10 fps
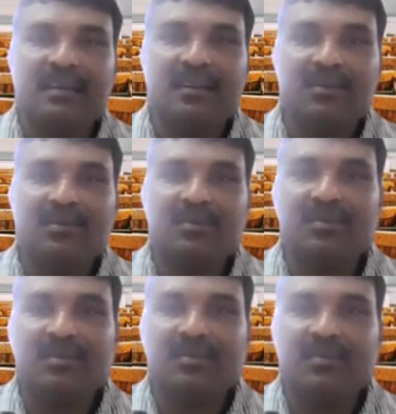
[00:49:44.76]
Now
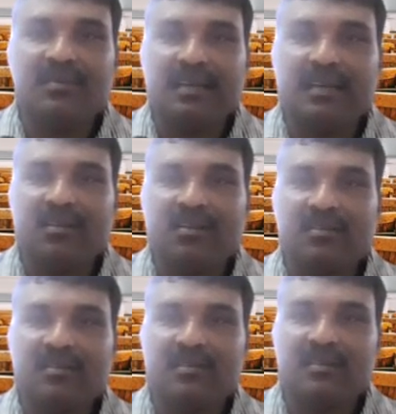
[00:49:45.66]
we can
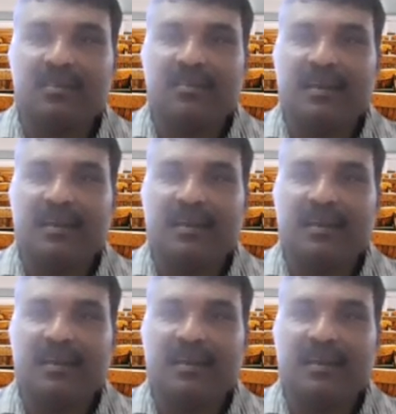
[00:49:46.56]
look the